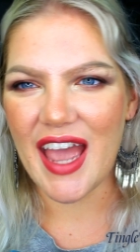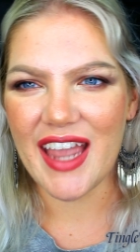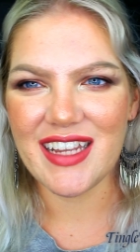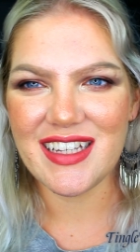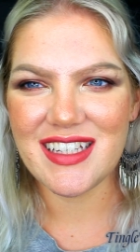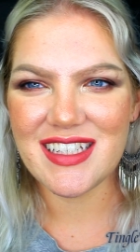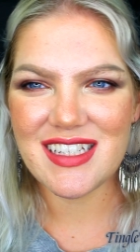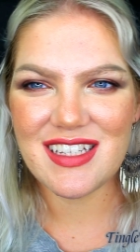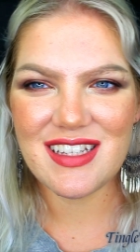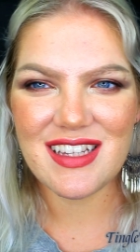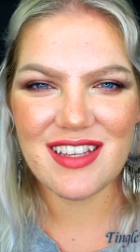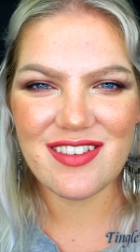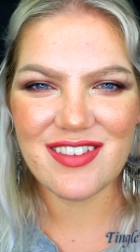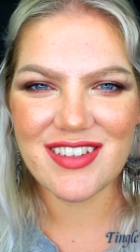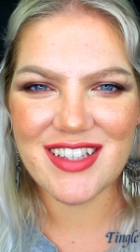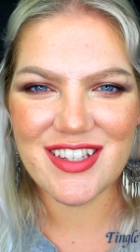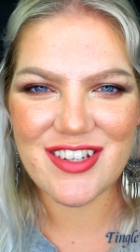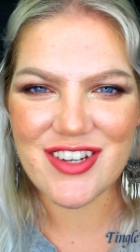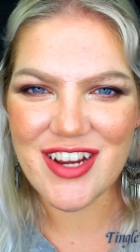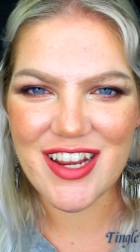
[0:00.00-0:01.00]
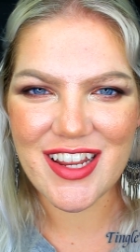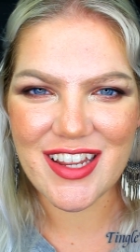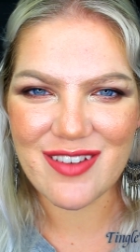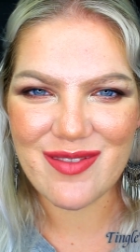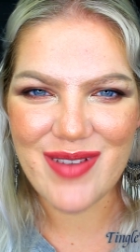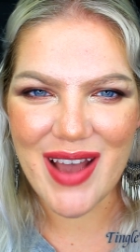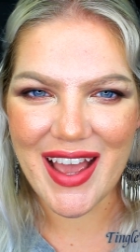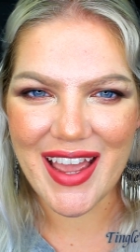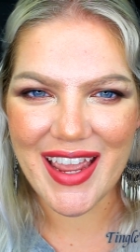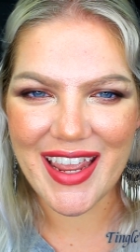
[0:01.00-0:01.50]
I didn't even
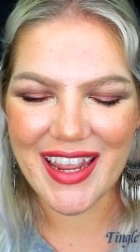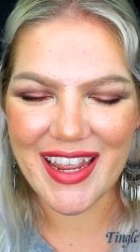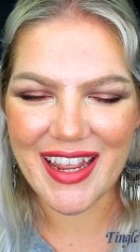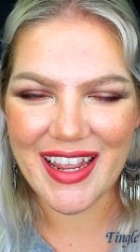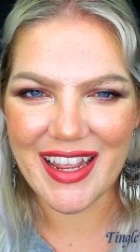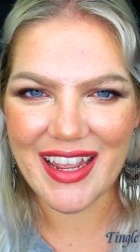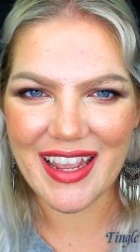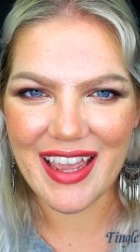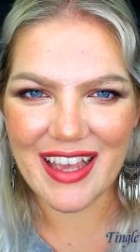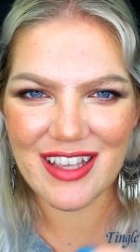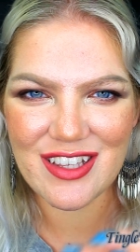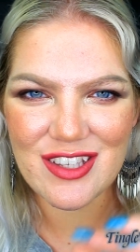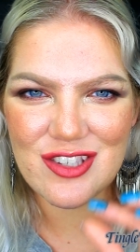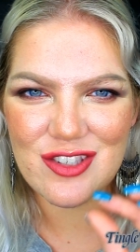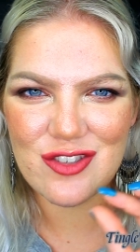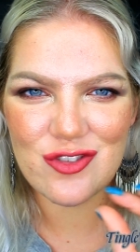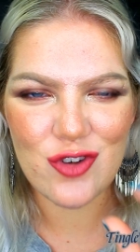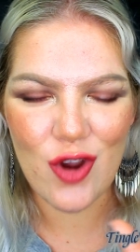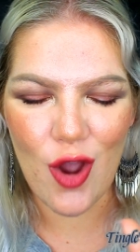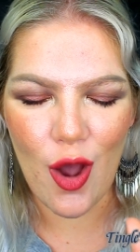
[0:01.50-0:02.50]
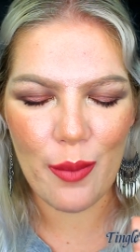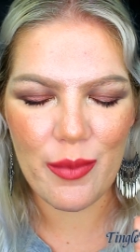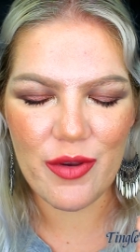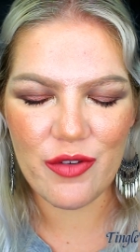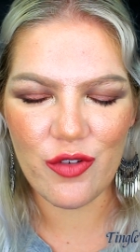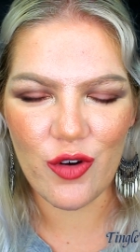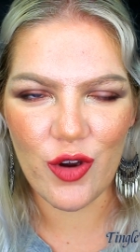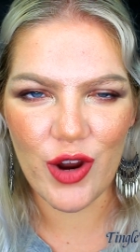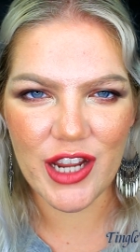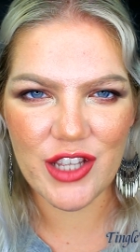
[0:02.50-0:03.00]
drink by a straw before.